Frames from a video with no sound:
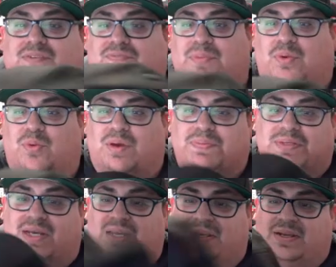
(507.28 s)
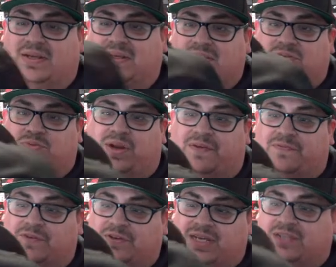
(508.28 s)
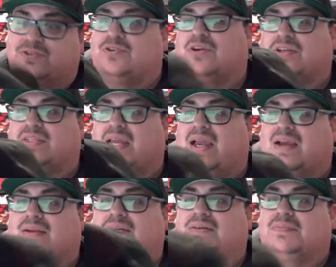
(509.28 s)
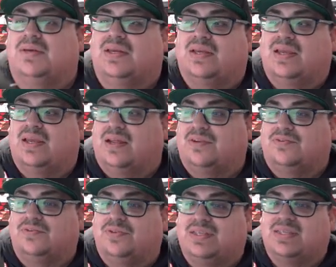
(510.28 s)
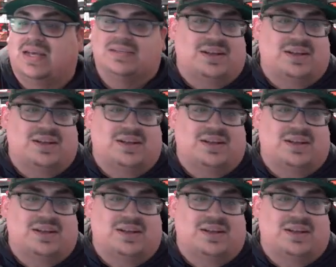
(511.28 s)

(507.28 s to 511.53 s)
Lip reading: from their website. This is when I first got turned on to Hat Club, and I knew these hats.